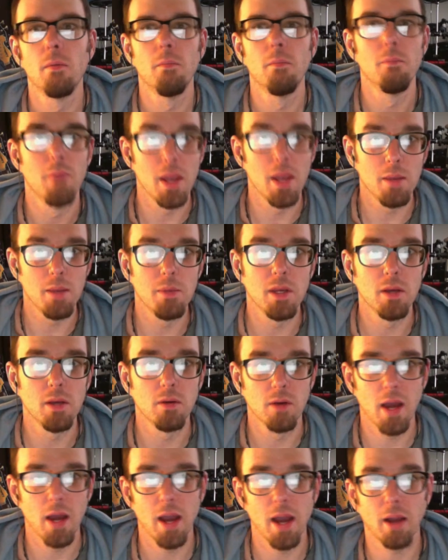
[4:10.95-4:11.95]
Maybe
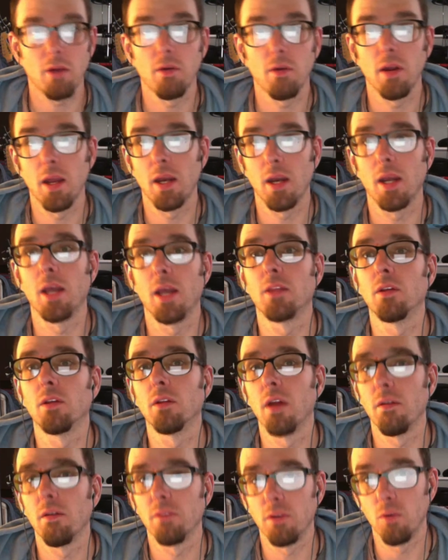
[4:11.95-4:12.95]
you're not creating at the
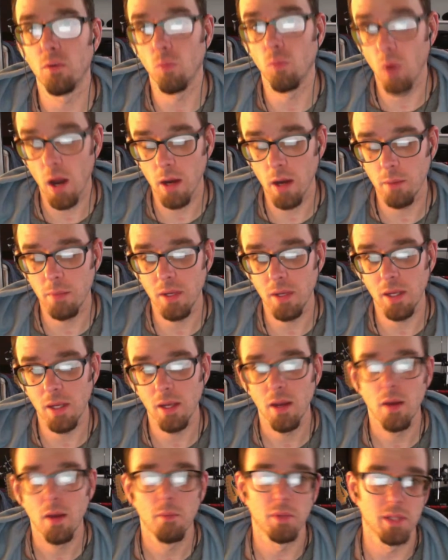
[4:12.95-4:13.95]
level you want to
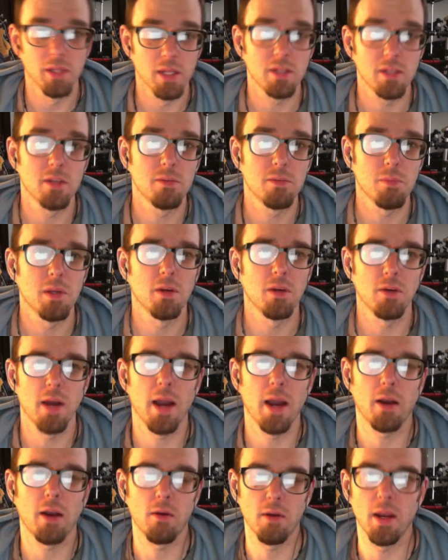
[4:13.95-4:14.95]
be, but that doesn't mean you're
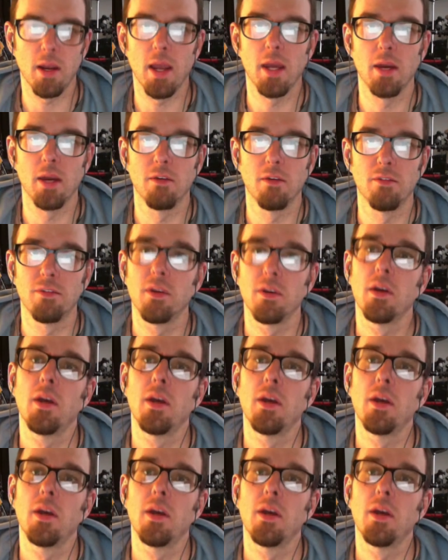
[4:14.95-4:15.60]
not creative.